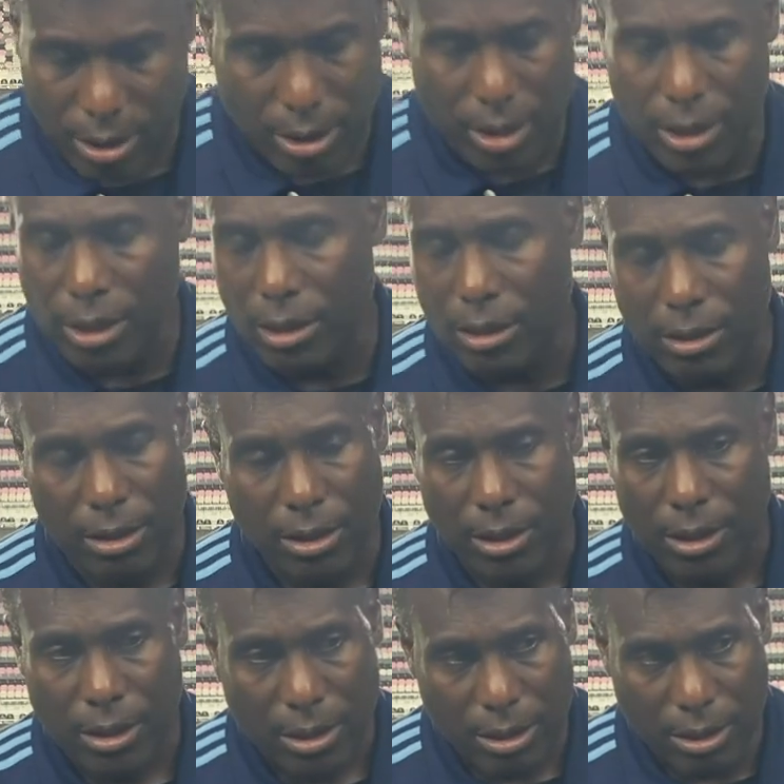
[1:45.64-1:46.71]
they're
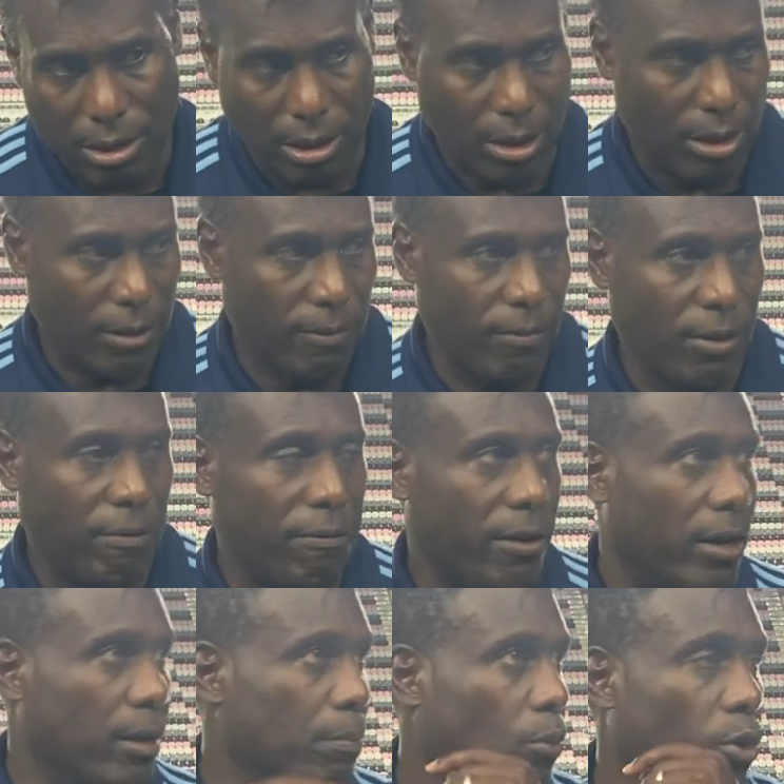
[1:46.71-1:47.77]
look, they're
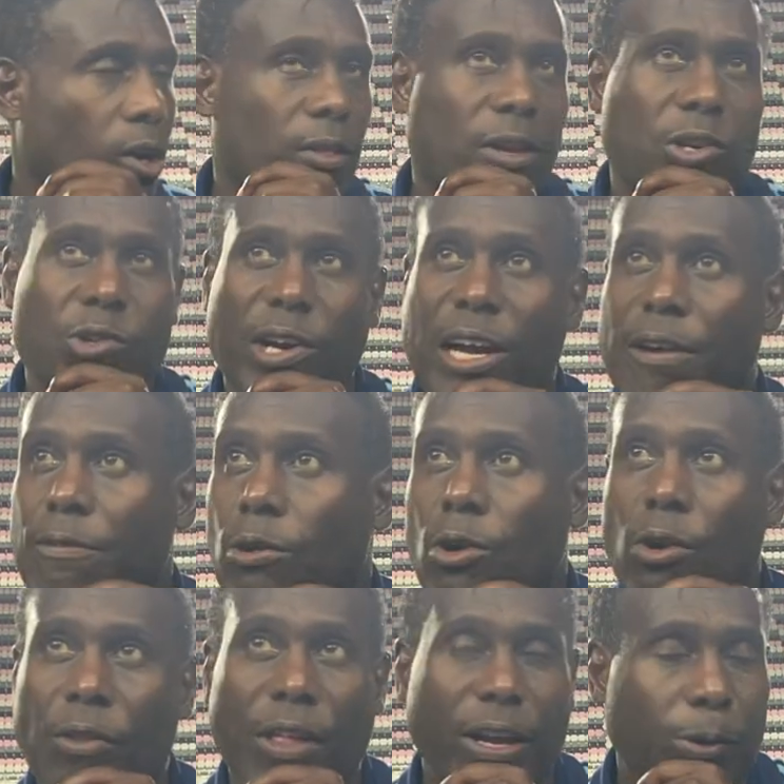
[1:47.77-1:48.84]
very important. They
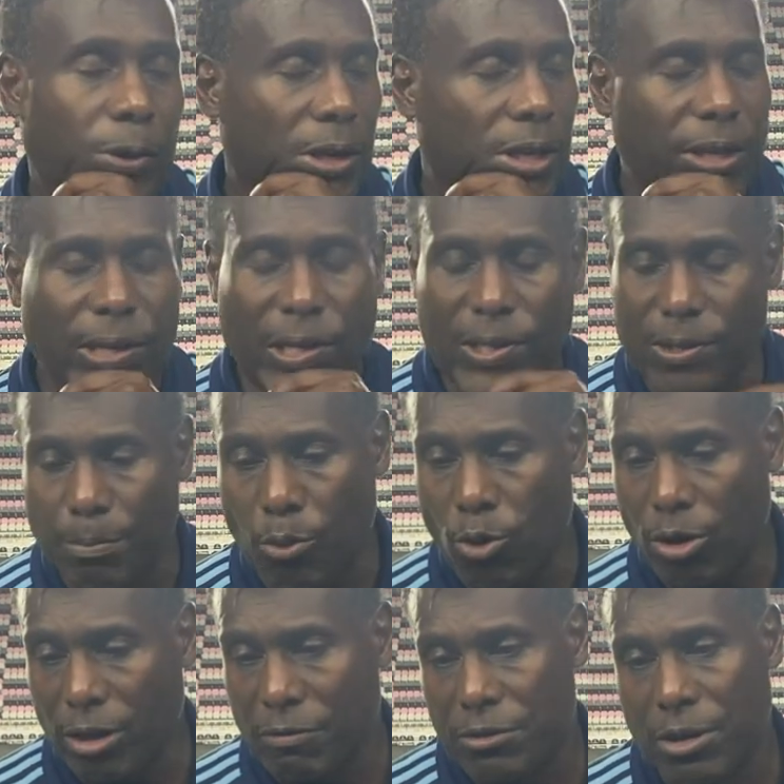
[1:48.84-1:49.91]
travel. They really are
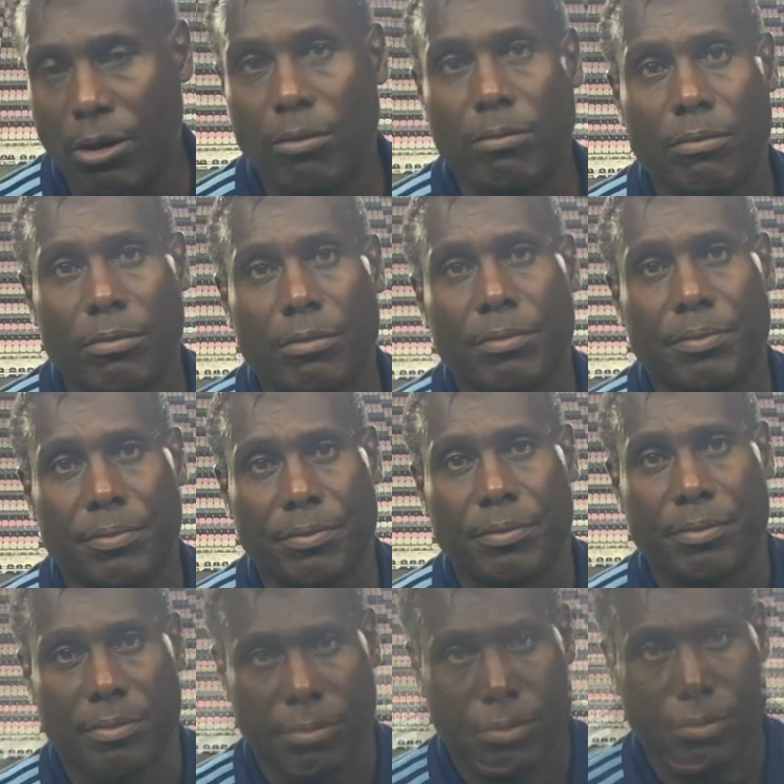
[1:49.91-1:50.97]
supportive. So.
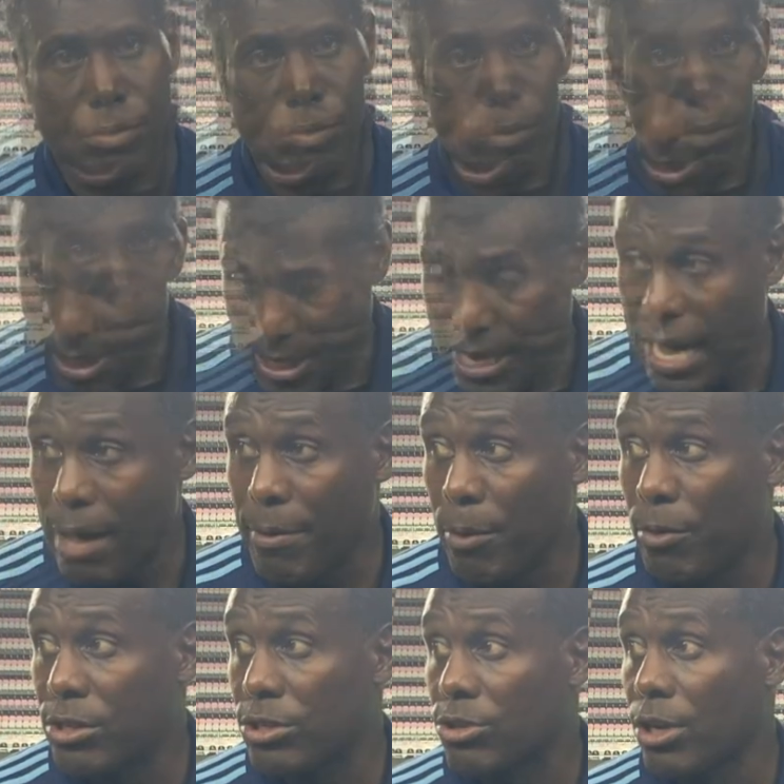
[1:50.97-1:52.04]
Yeah, I mean,
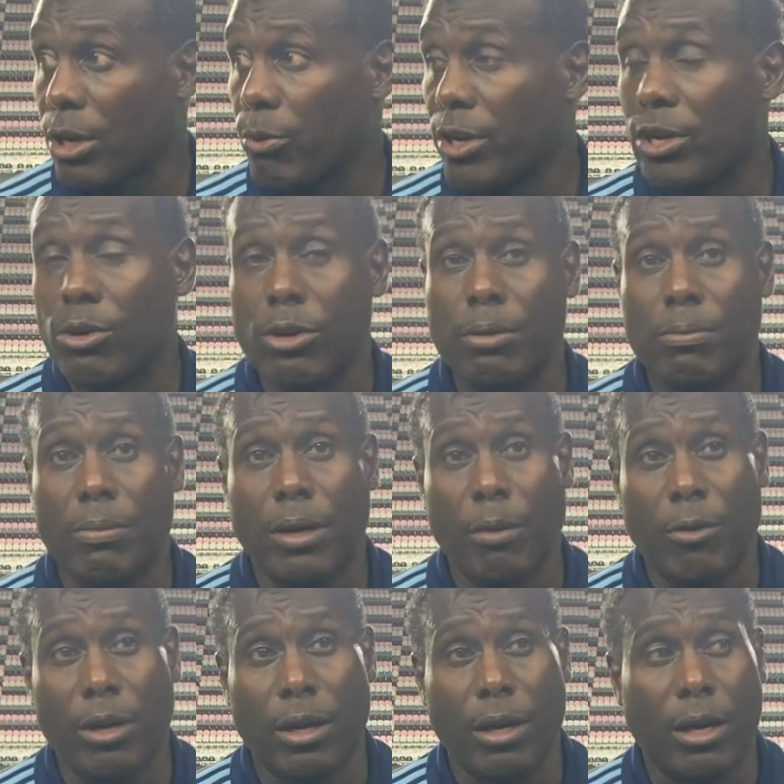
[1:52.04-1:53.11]
we're just going to regroup and
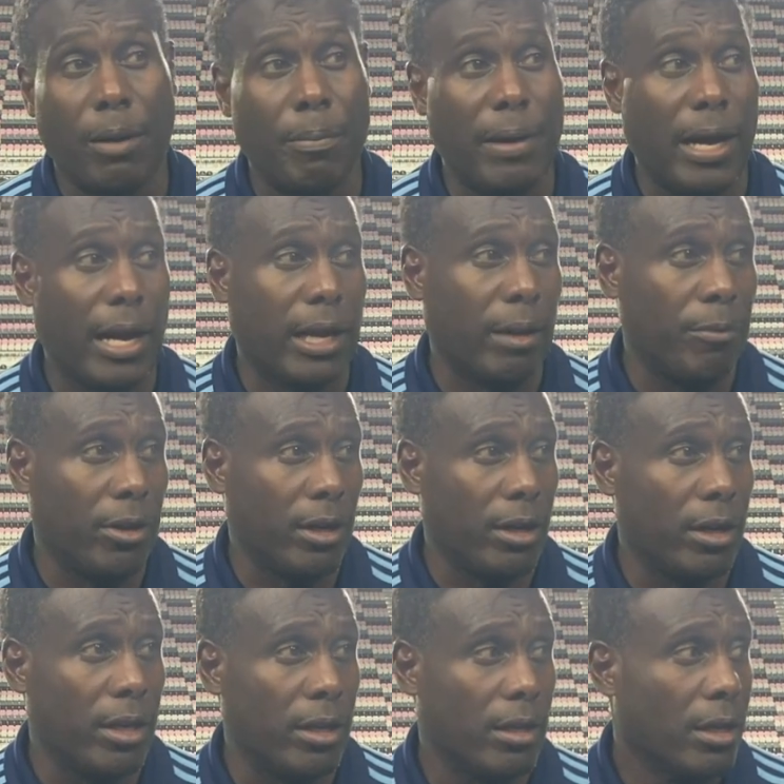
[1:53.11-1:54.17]
we're going to come back and we
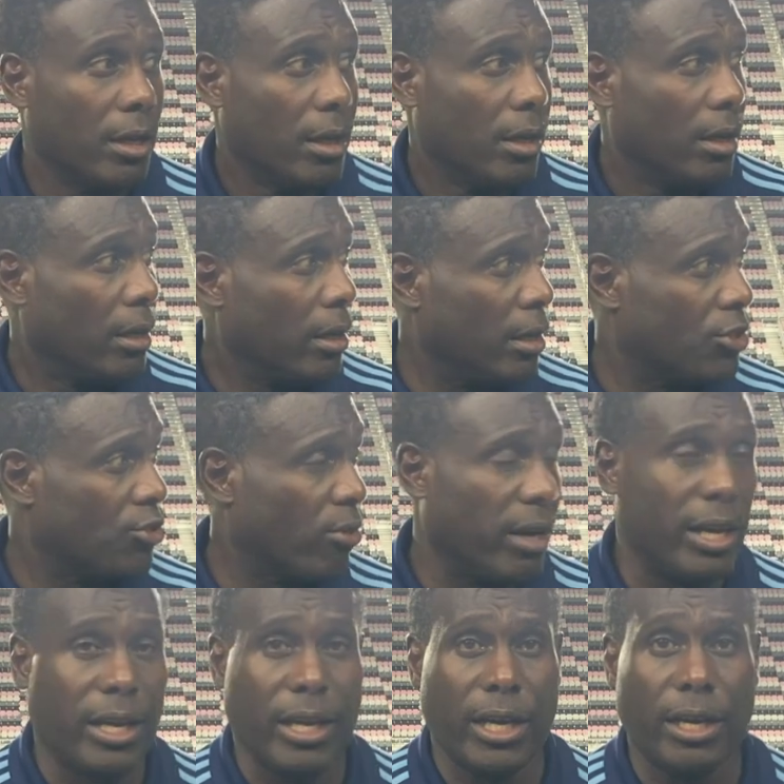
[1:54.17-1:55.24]
get get
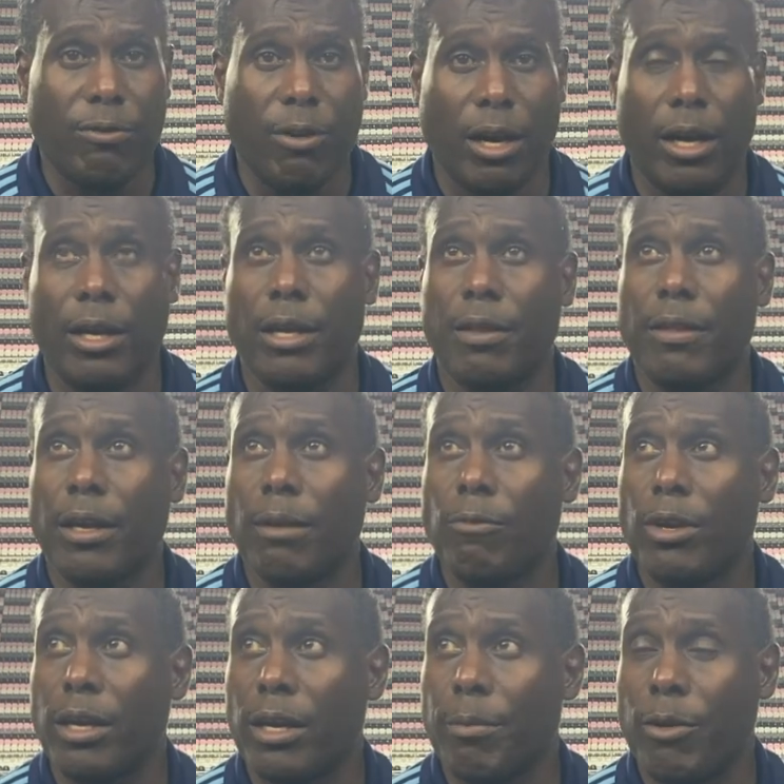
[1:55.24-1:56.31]
training in, right? And then
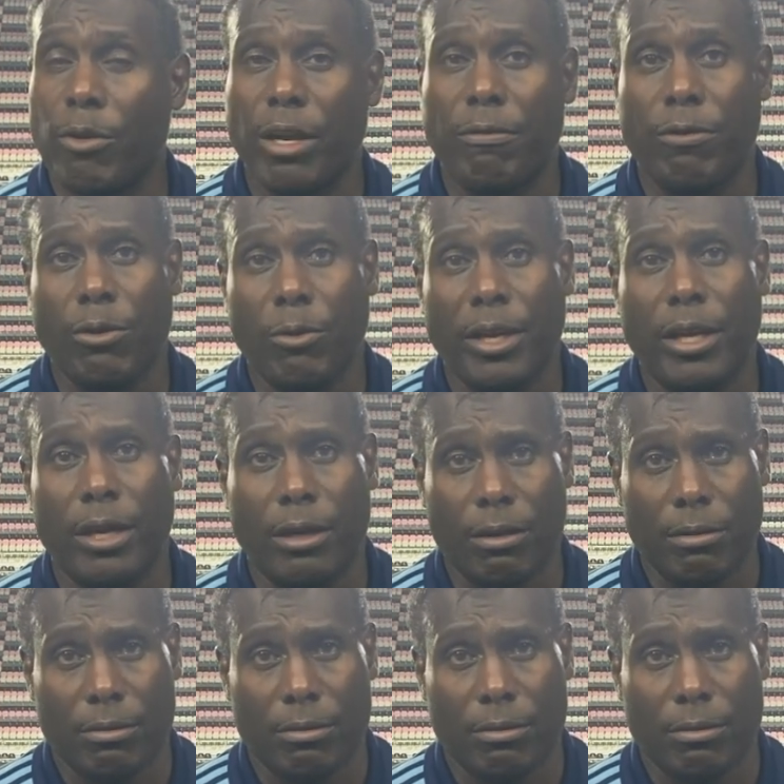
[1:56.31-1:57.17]
we're going to be ready for the weekend.